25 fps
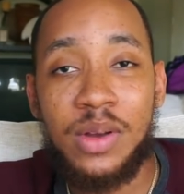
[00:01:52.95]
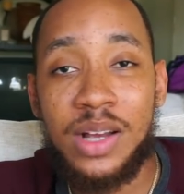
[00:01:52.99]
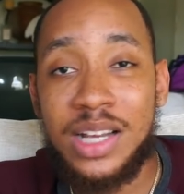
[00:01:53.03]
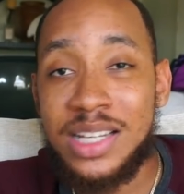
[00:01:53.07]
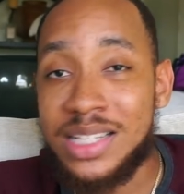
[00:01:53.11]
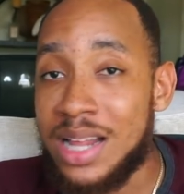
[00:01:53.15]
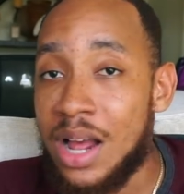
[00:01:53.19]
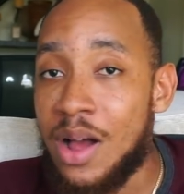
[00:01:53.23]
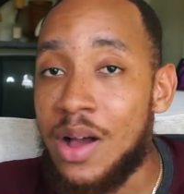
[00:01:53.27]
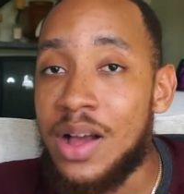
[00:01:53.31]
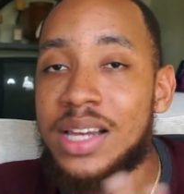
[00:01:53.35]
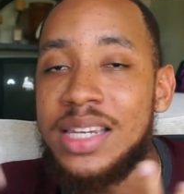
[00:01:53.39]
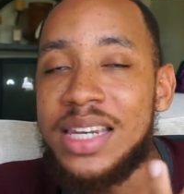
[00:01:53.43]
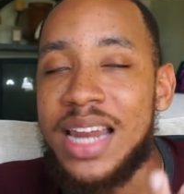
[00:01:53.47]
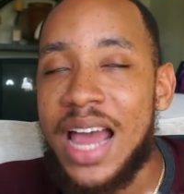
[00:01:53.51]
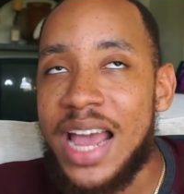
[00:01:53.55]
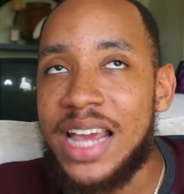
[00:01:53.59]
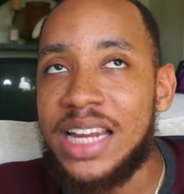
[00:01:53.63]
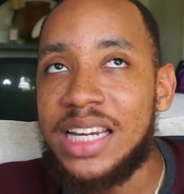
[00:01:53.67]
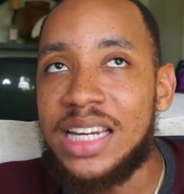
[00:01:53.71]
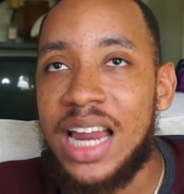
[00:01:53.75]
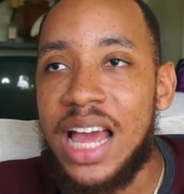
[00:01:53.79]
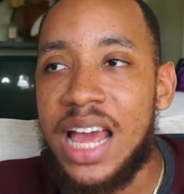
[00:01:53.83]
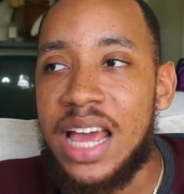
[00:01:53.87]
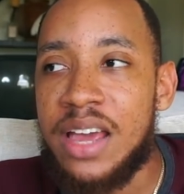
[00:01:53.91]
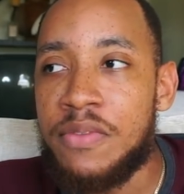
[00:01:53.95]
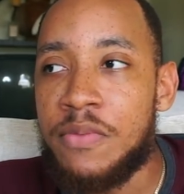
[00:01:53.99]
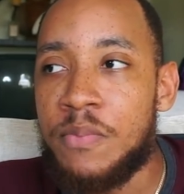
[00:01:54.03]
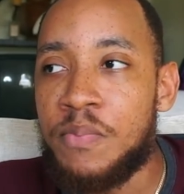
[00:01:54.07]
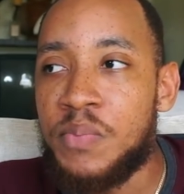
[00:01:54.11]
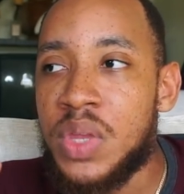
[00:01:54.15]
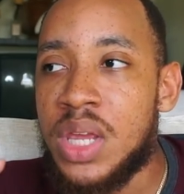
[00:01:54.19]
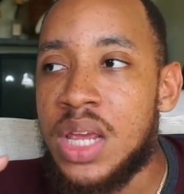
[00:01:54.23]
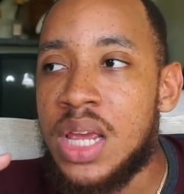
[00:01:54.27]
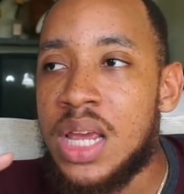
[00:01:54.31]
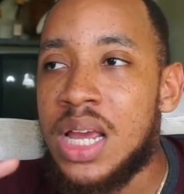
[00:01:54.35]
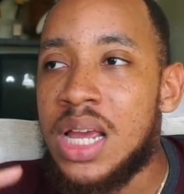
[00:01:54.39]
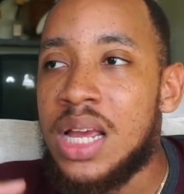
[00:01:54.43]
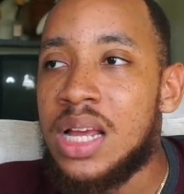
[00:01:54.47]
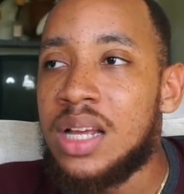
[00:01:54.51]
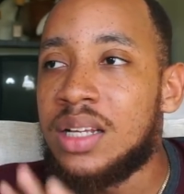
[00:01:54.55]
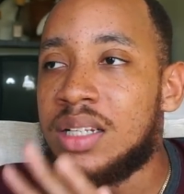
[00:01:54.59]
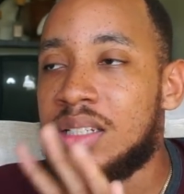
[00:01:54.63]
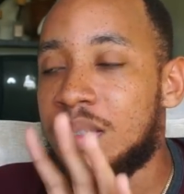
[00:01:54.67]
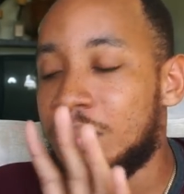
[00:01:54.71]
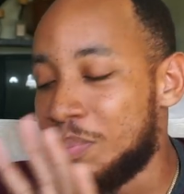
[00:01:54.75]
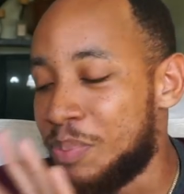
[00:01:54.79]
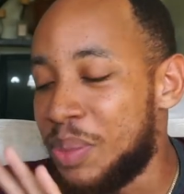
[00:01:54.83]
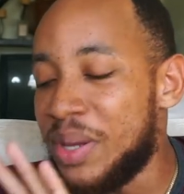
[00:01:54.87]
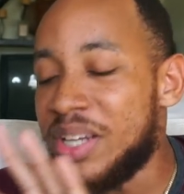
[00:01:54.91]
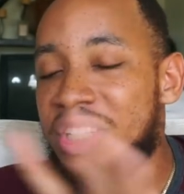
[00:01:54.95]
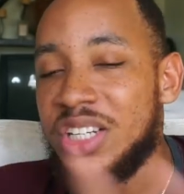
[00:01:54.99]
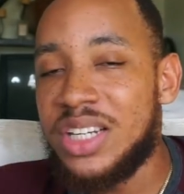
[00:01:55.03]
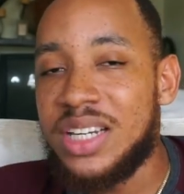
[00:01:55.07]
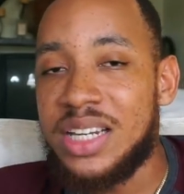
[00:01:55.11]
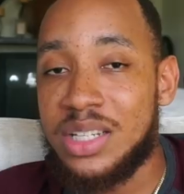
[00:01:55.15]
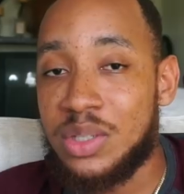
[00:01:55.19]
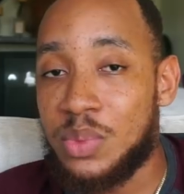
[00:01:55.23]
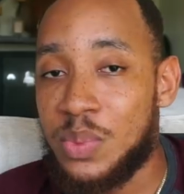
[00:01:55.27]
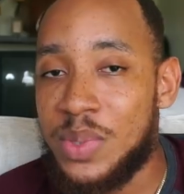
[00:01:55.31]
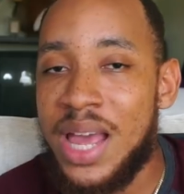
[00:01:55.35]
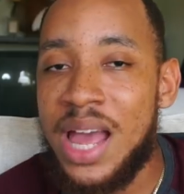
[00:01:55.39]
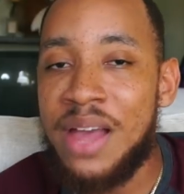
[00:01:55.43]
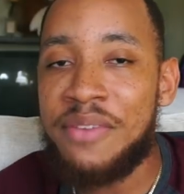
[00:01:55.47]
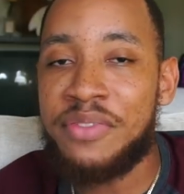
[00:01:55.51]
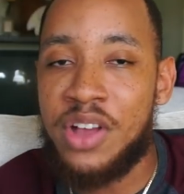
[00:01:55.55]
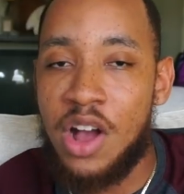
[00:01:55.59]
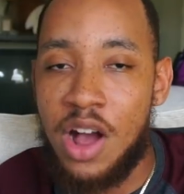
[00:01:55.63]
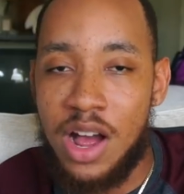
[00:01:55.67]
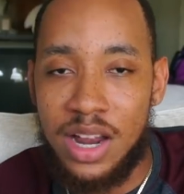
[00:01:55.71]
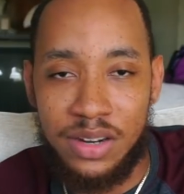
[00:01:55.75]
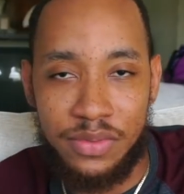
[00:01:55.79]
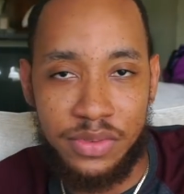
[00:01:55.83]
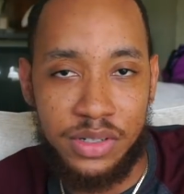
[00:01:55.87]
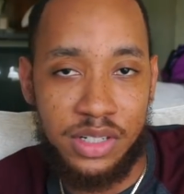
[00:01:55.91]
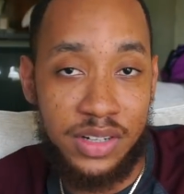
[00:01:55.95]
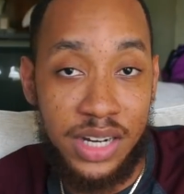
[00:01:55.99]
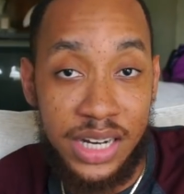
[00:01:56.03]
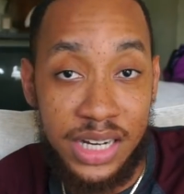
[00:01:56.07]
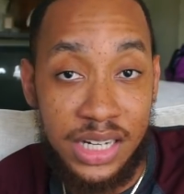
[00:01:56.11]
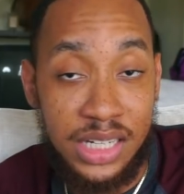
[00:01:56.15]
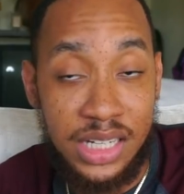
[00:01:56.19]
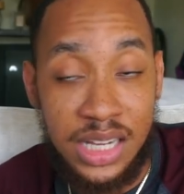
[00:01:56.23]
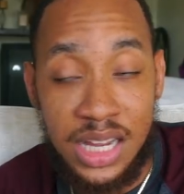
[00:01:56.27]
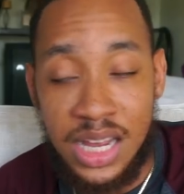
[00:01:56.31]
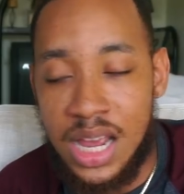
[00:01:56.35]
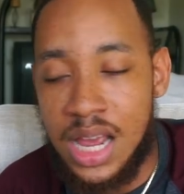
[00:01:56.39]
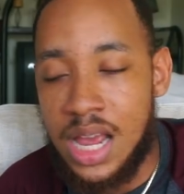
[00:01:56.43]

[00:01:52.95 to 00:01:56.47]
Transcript: Because our nightlife, picture this, we have carnival, right?